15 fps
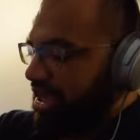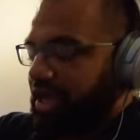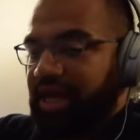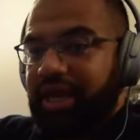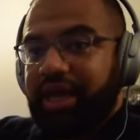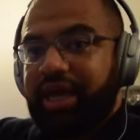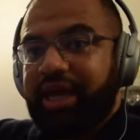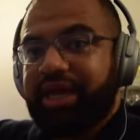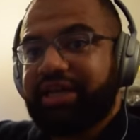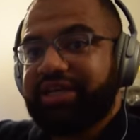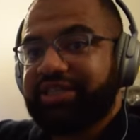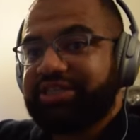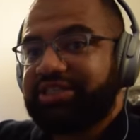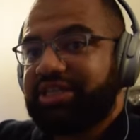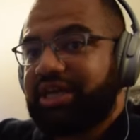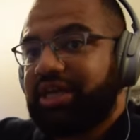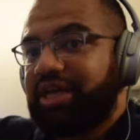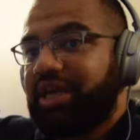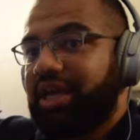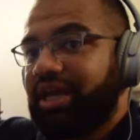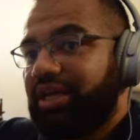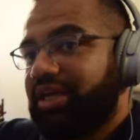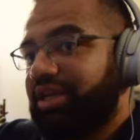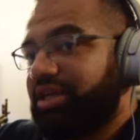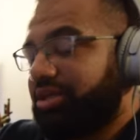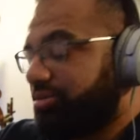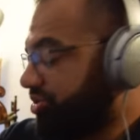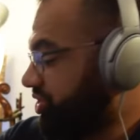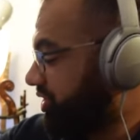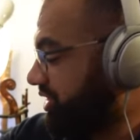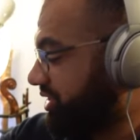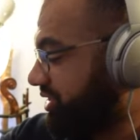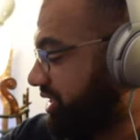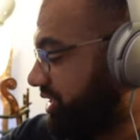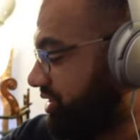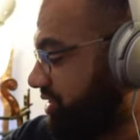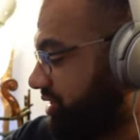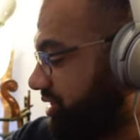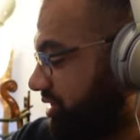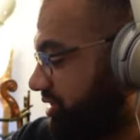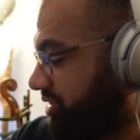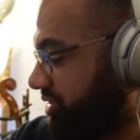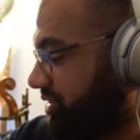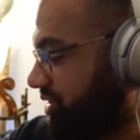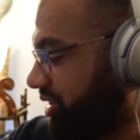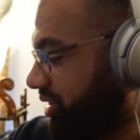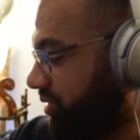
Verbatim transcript: and it has eight EMG sensors,